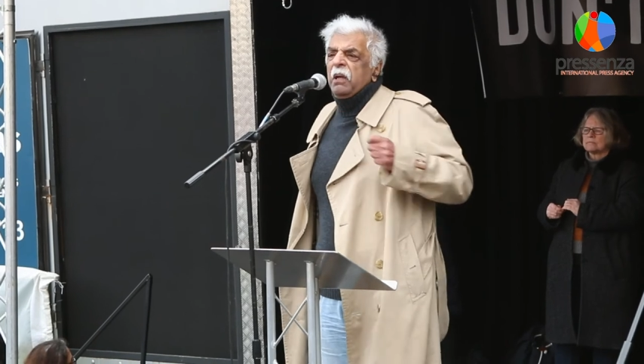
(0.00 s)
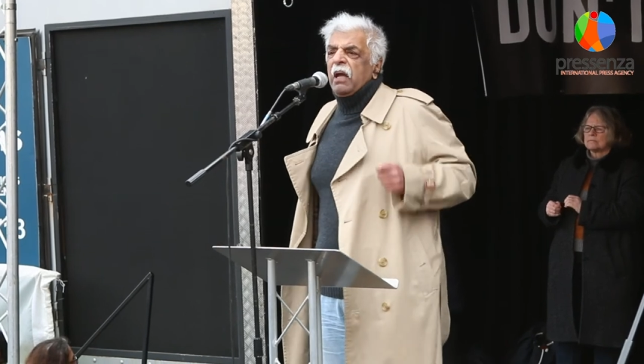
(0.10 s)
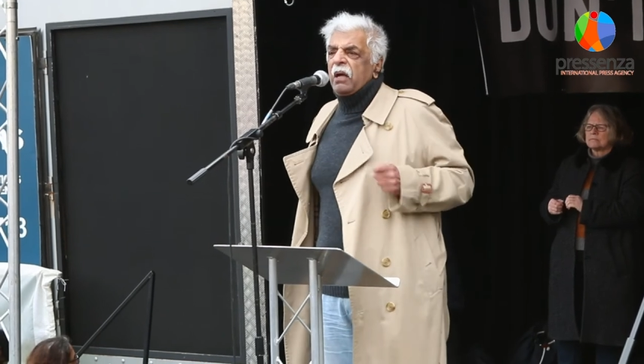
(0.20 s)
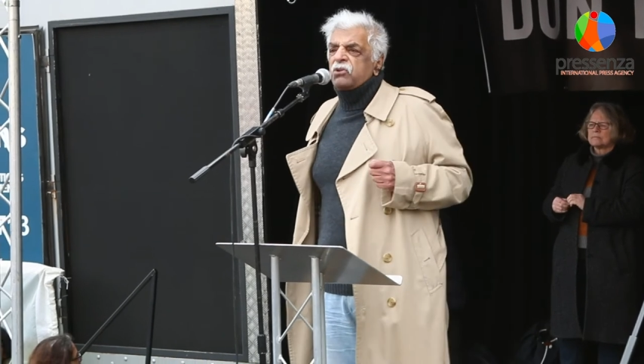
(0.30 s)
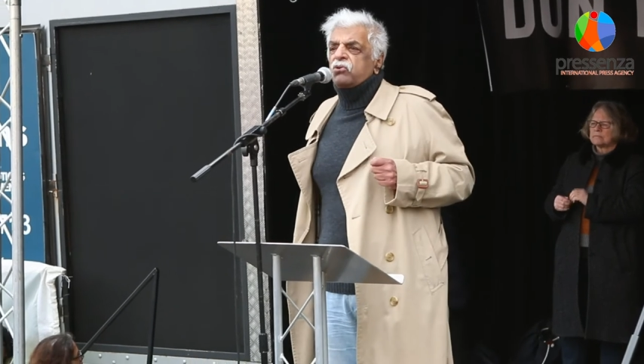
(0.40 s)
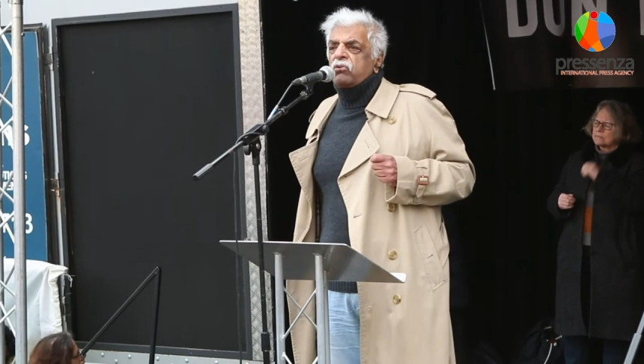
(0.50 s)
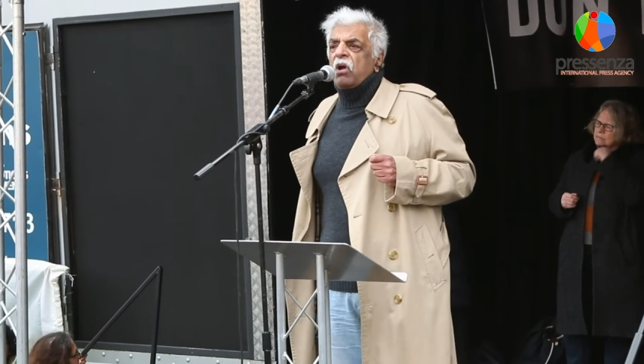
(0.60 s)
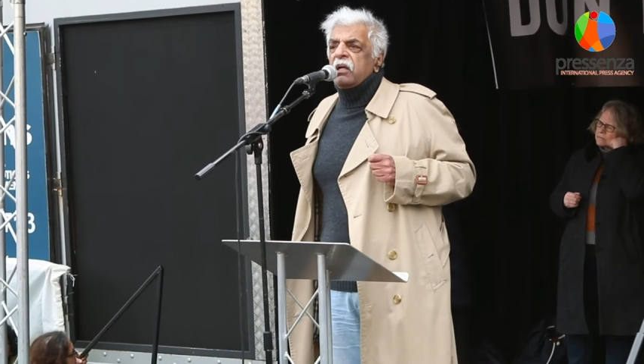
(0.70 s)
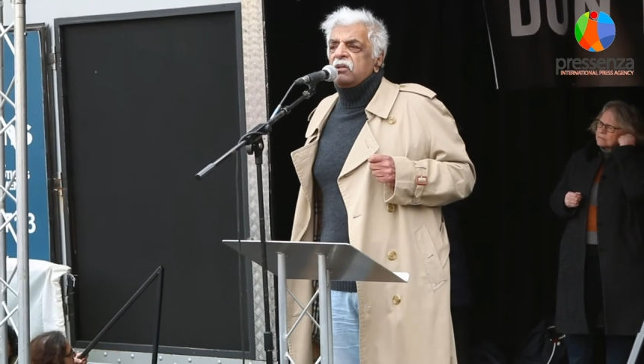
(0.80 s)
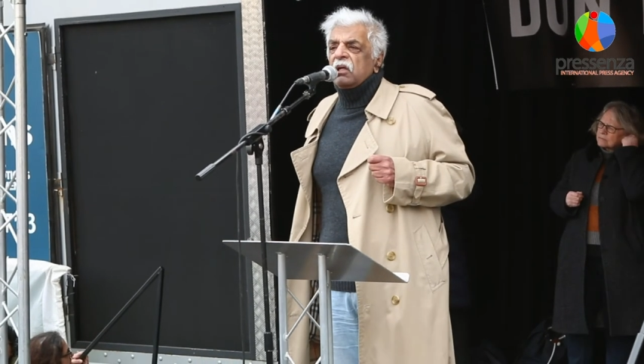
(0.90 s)
being
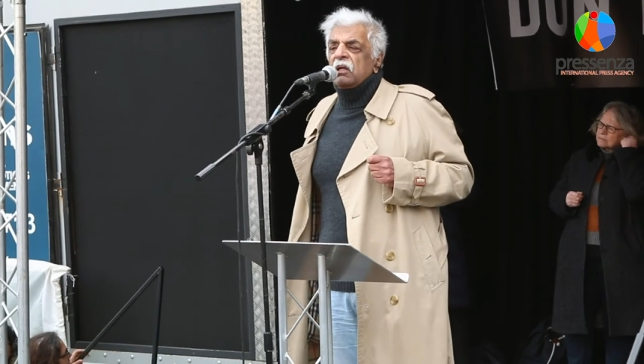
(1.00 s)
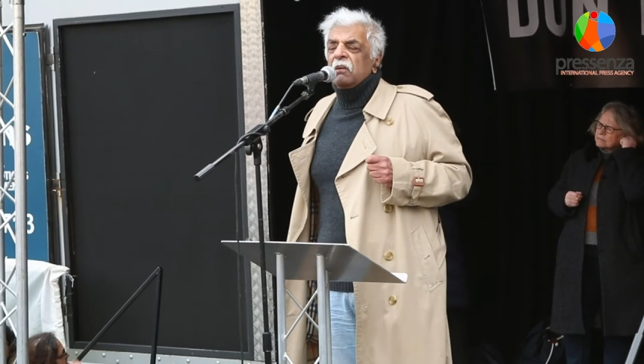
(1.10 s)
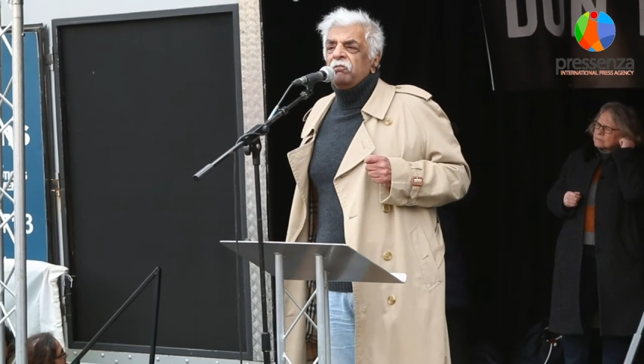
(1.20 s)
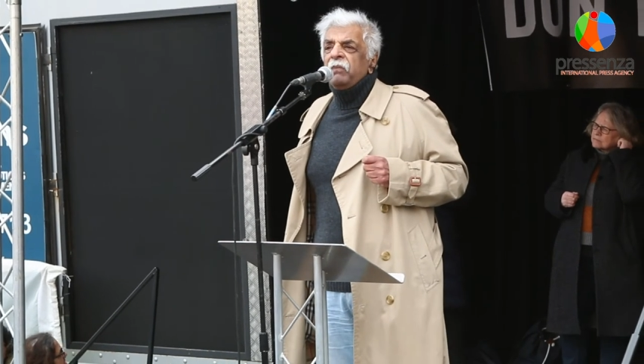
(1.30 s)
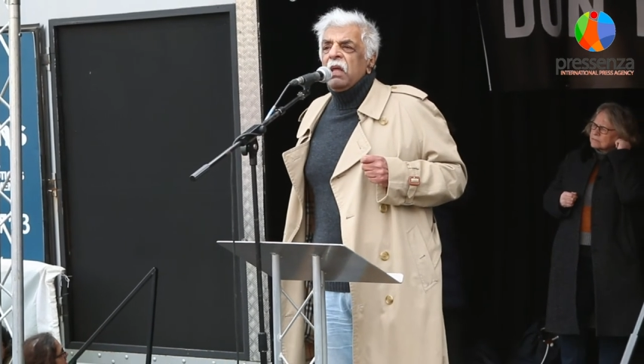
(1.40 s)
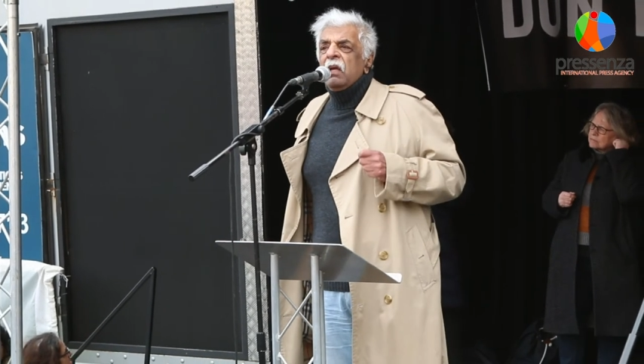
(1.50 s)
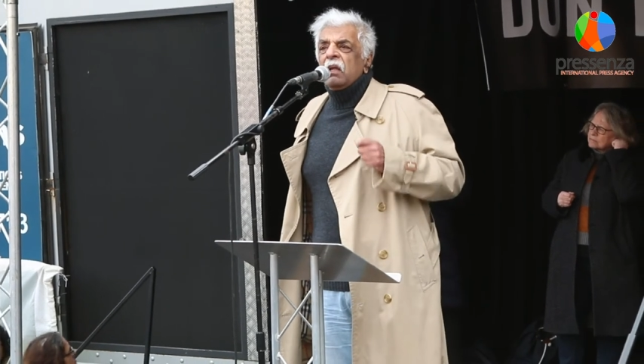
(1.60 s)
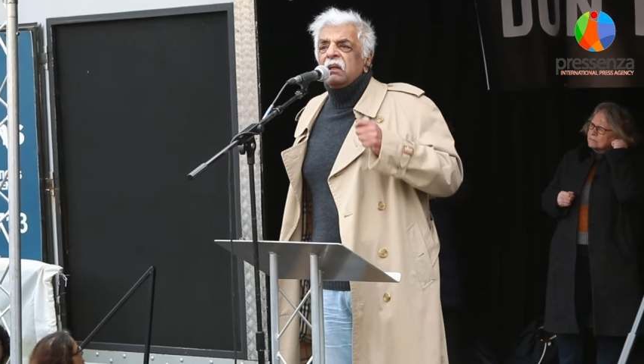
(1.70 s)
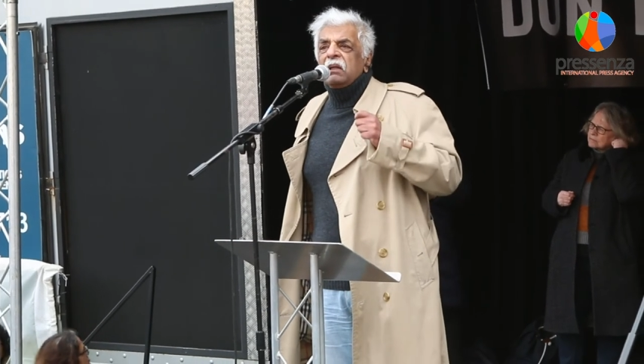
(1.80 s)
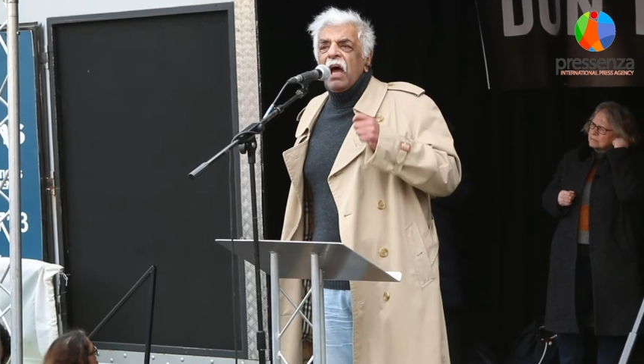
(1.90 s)
extradited.
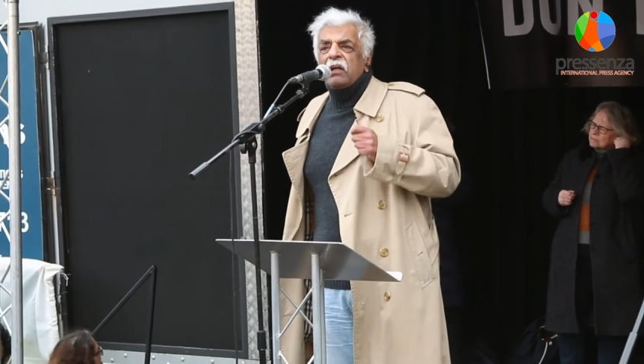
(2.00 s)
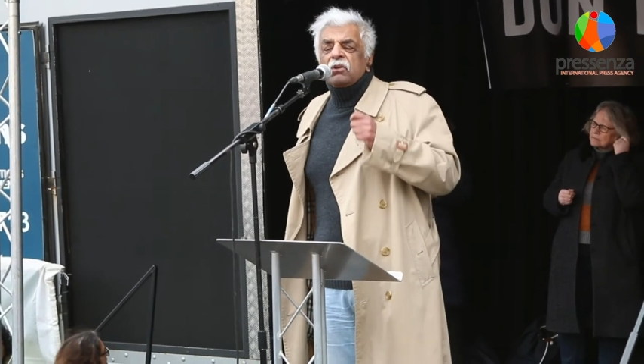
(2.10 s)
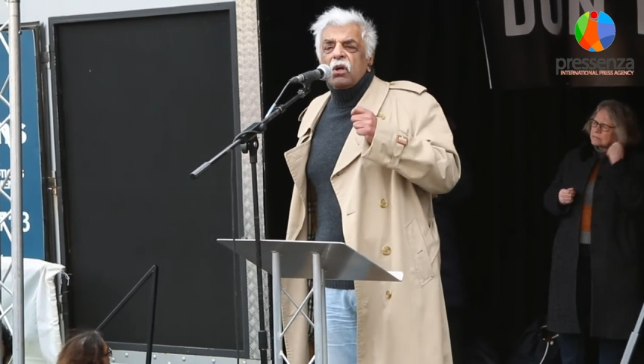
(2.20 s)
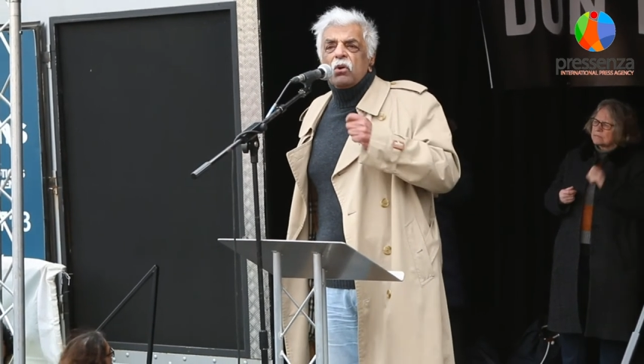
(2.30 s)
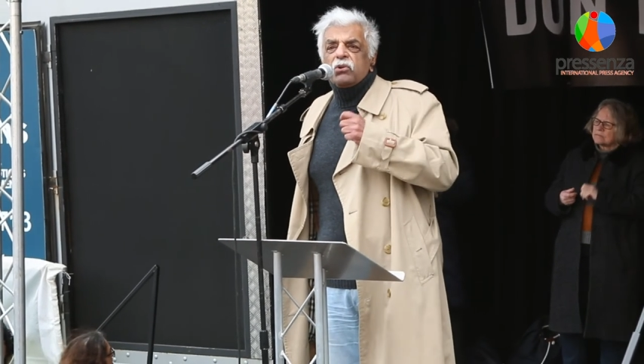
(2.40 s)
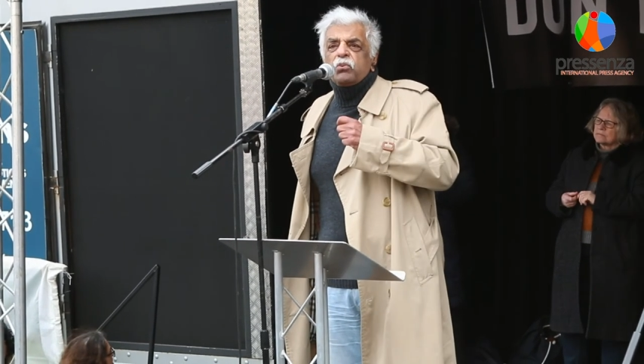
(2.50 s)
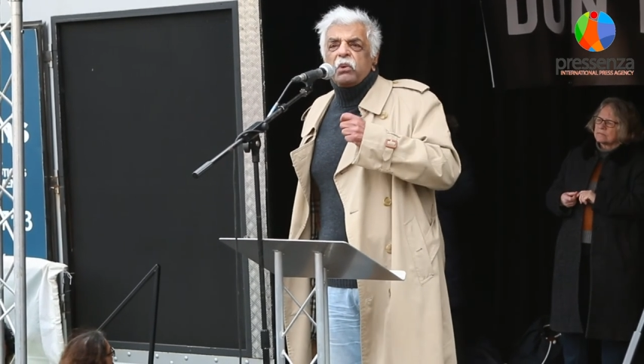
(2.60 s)
That goes